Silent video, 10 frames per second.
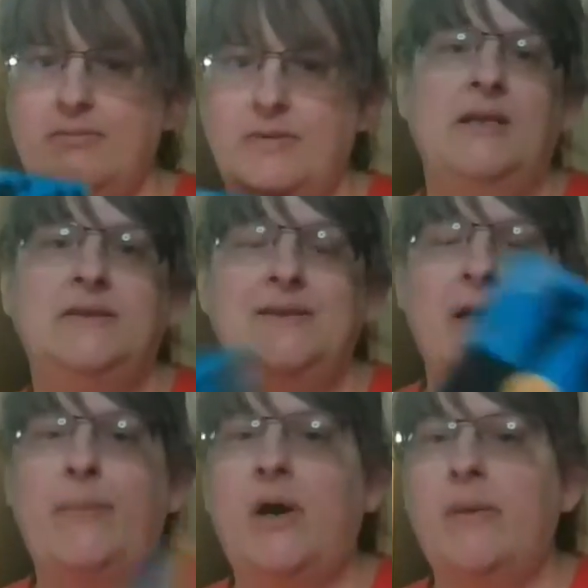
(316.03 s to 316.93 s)
It's not
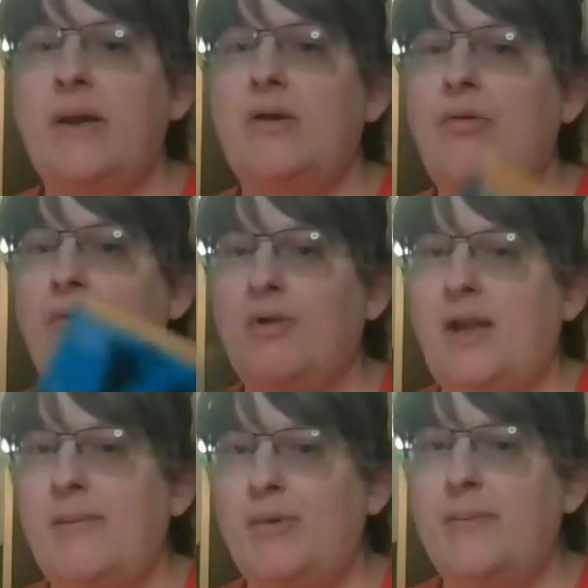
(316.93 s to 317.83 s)
a part of my quarter
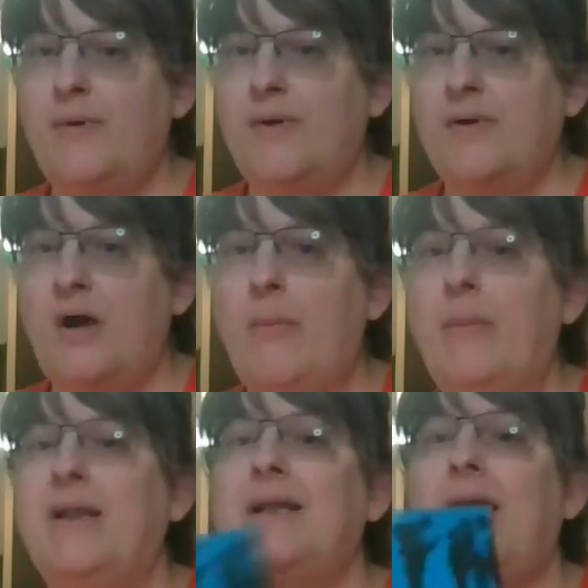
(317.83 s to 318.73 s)
library book haul,
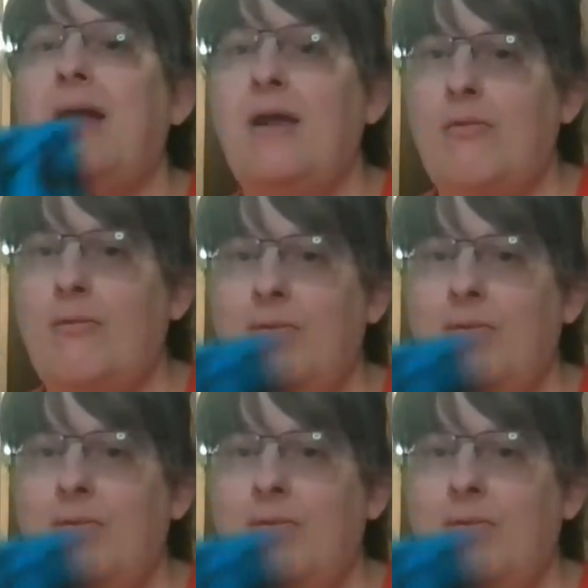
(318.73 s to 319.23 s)
but it, it